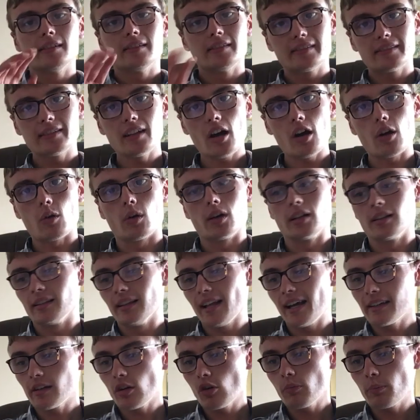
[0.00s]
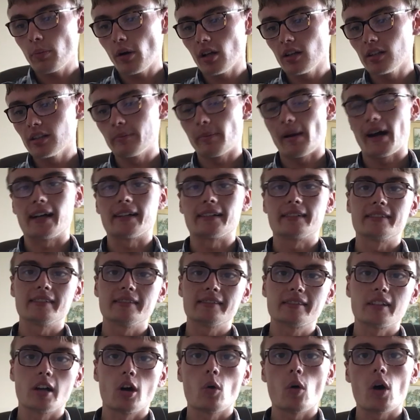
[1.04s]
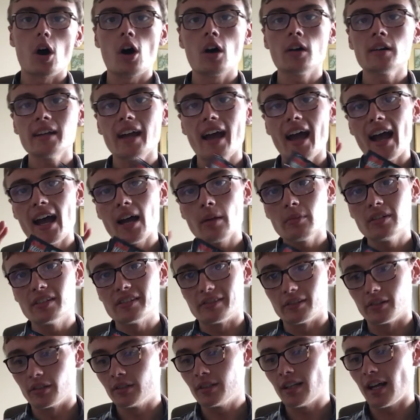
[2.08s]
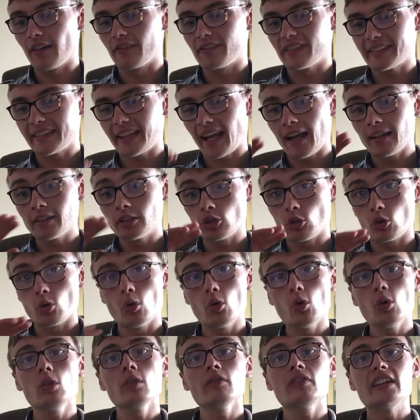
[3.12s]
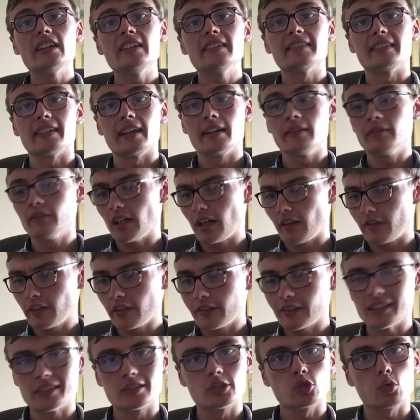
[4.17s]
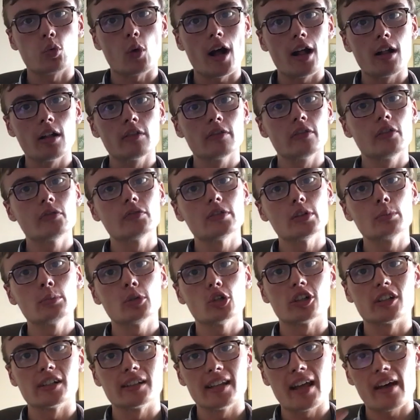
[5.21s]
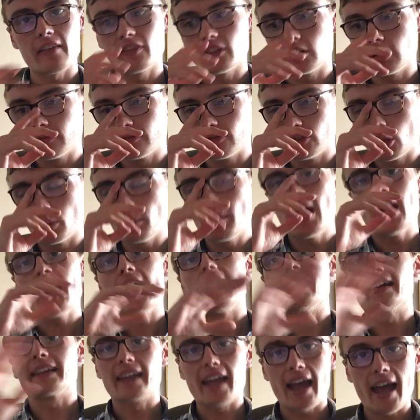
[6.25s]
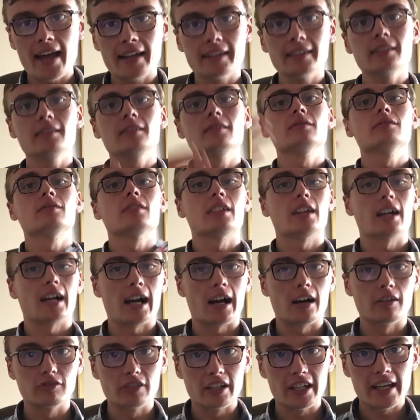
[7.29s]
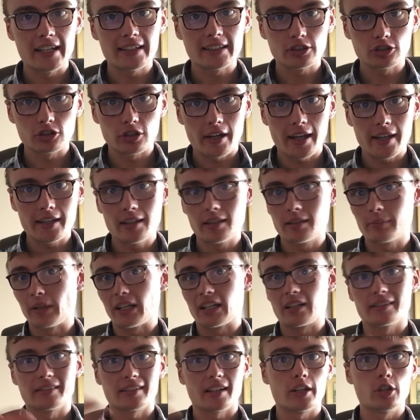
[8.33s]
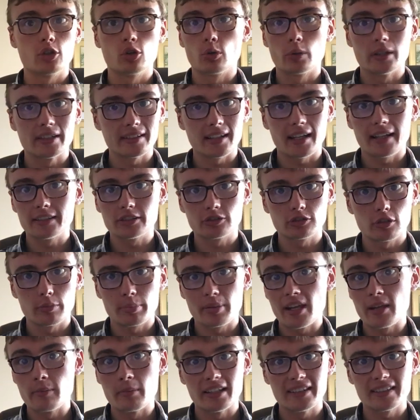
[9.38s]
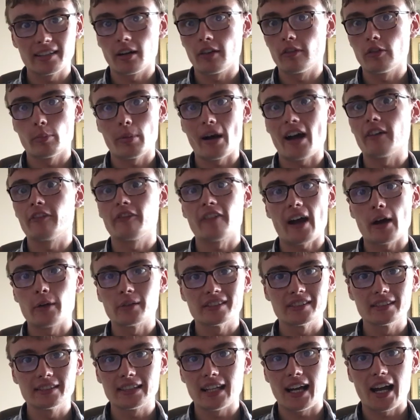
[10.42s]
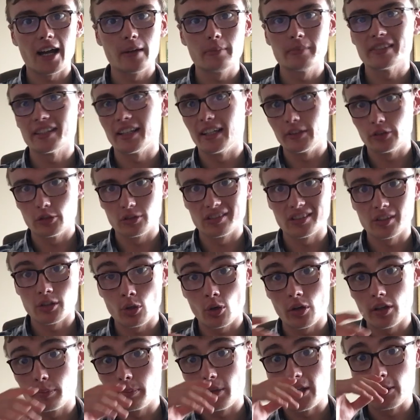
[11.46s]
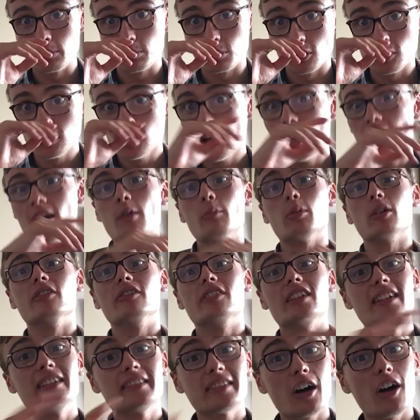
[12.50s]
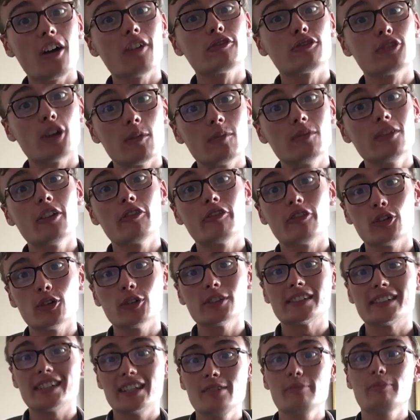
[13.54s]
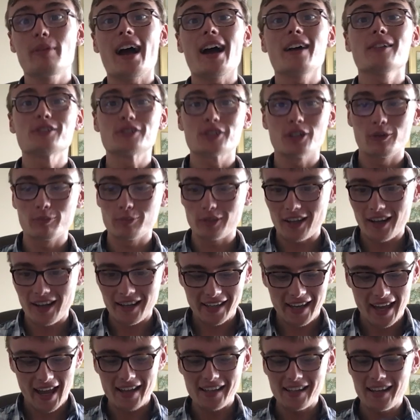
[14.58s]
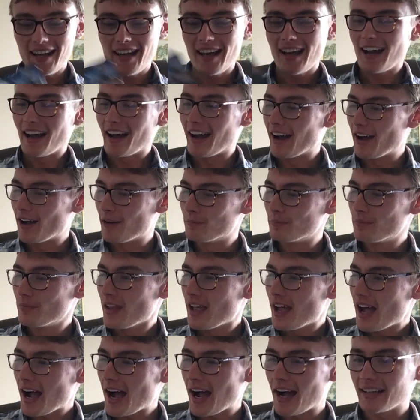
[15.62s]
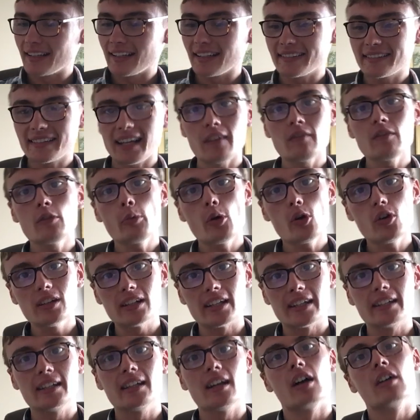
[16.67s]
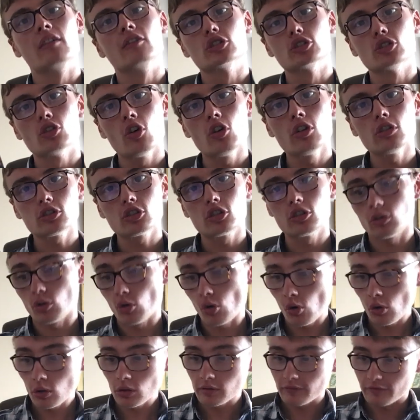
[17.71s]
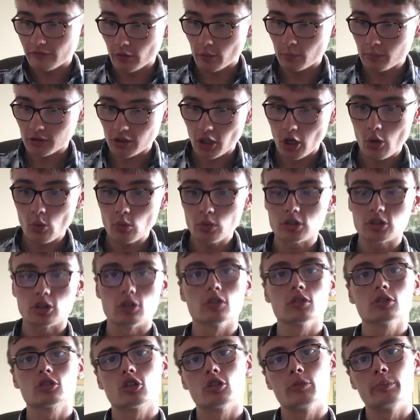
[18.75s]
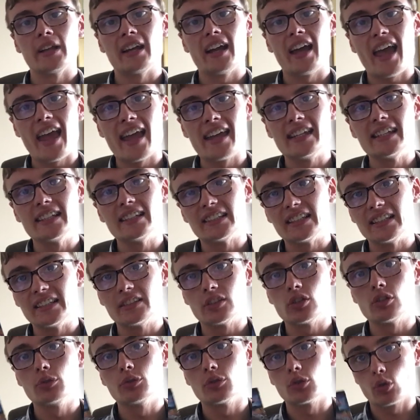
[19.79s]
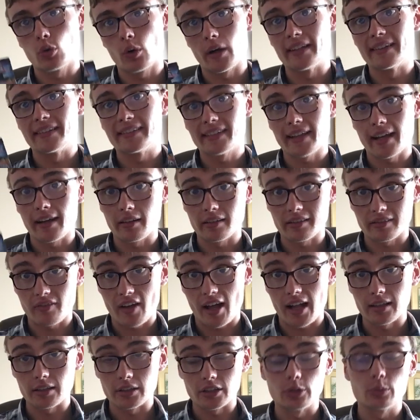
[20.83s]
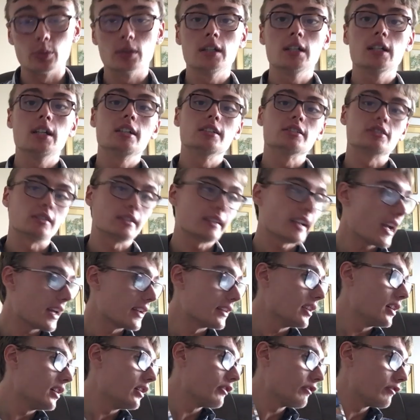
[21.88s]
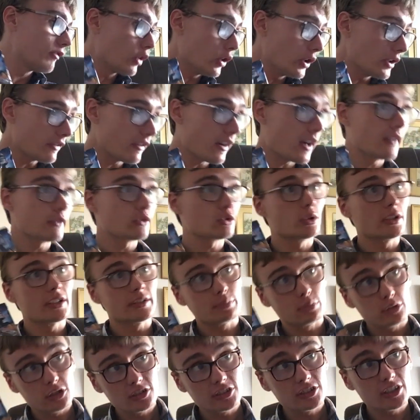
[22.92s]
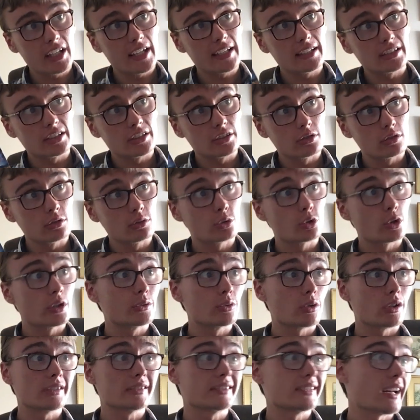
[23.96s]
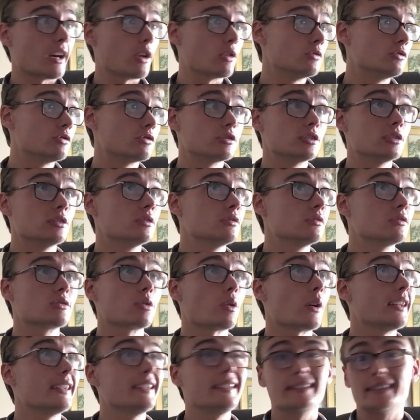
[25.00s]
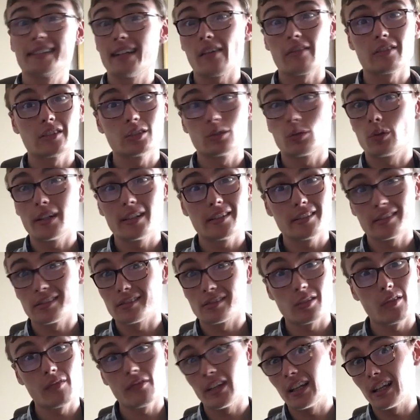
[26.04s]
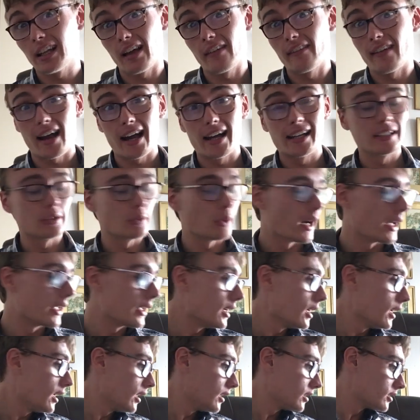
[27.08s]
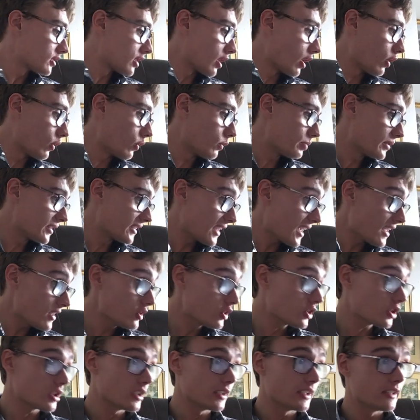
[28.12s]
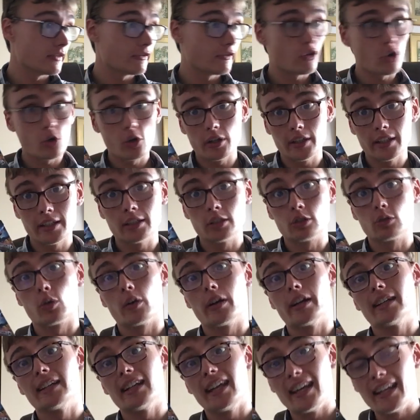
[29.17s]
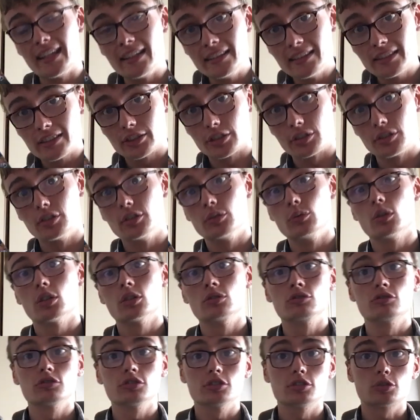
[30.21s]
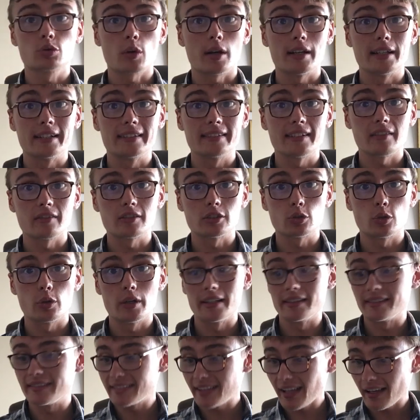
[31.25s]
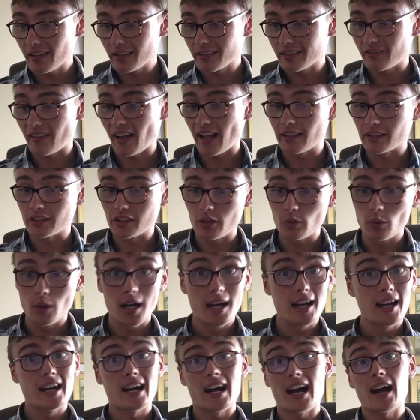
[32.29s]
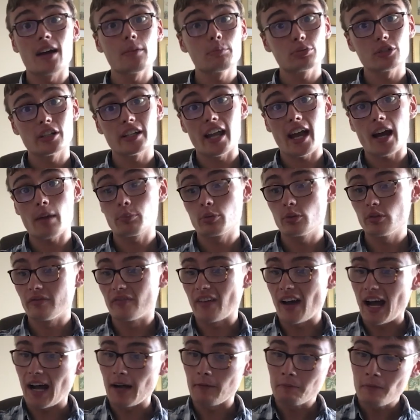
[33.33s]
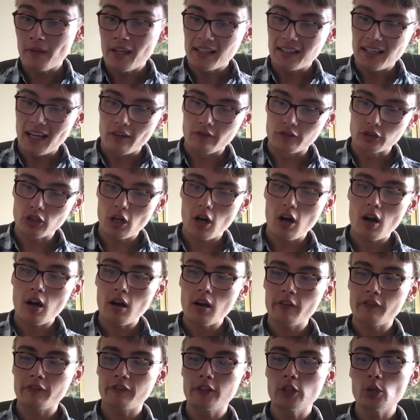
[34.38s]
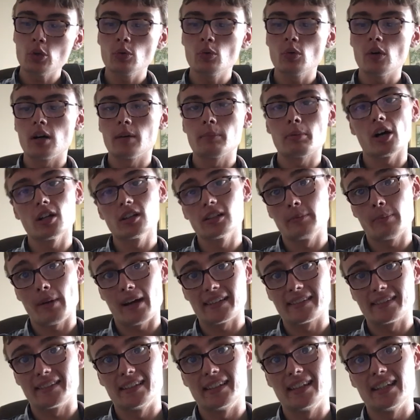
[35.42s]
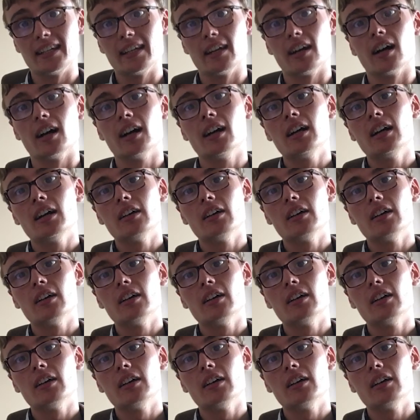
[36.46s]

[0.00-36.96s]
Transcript: So, Lego polybags. So, on Amazon, I've scanned all these in. But I think there's 12 of them or 11 of them. Again, I'll reiterate because I always like to repeat myself about a thousand times and it does annoy people. But these are from the £14 job lot again. Um, and I scan them all in and they're all, all of them total coming at 82 quid sales value. So again, 45 quid plus the 82 quid, what's that, 127 quid or something like that anyway. So potentially 14 quid into 127 quid sales value I'm pretty happy with that. Now there are a few poly bags in here